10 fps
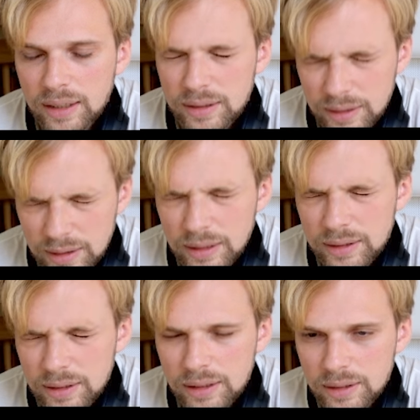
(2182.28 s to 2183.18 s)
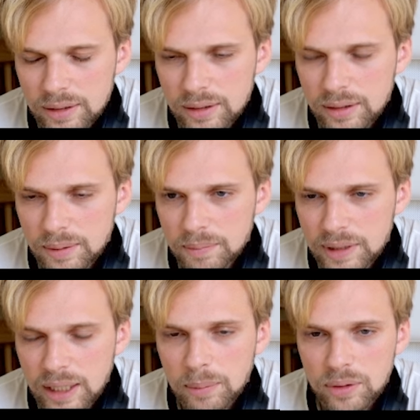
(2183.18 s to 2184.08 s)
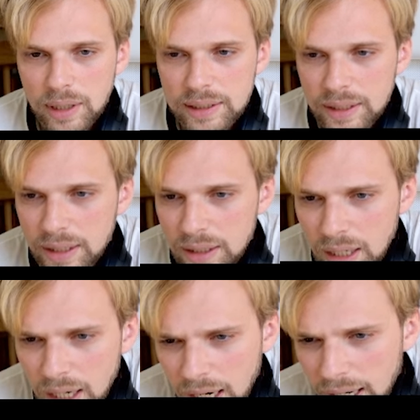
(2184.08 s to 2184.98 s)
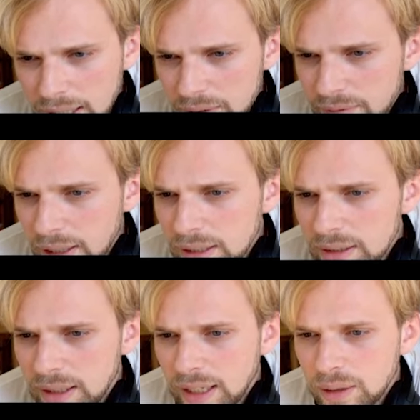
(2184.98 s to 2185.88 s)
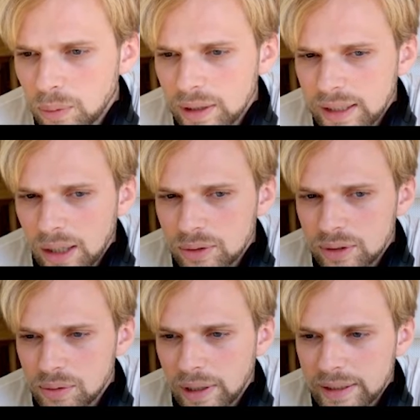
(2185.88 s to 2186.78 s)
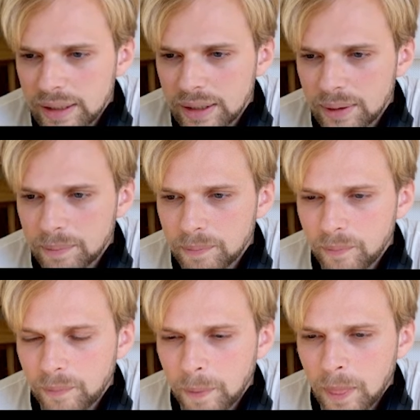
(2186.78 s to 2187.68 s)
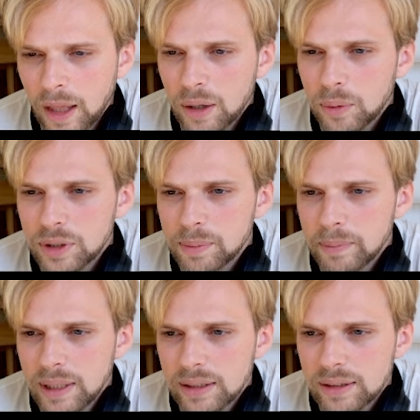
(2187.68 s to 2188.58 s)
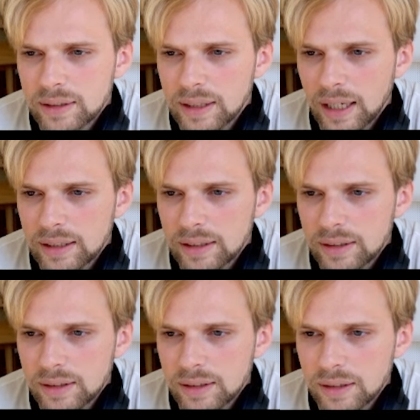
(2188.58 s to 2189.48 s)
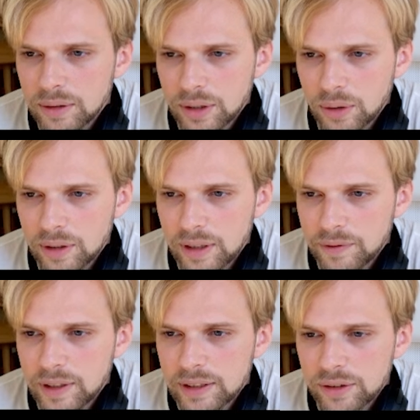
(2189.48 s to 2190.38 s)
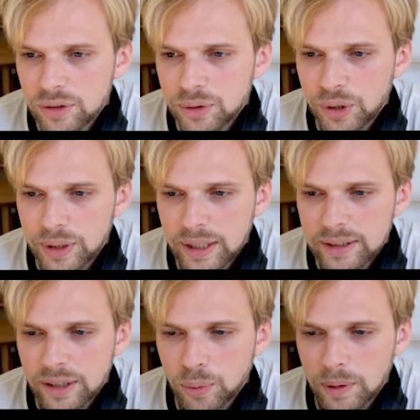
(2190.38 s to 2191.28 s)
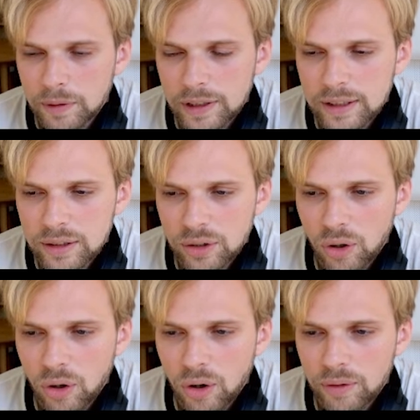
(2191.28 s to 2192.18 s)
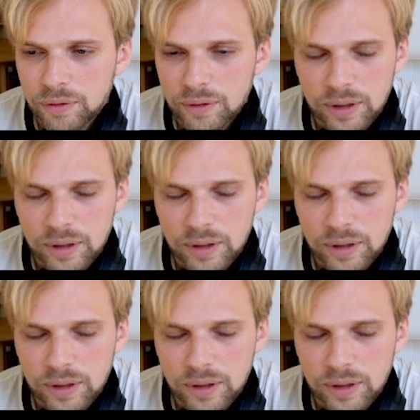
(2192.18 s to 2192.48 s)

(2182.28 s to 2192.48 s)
this table right here, I can find A1000 right here, which means that it's, if this is today's equivalent of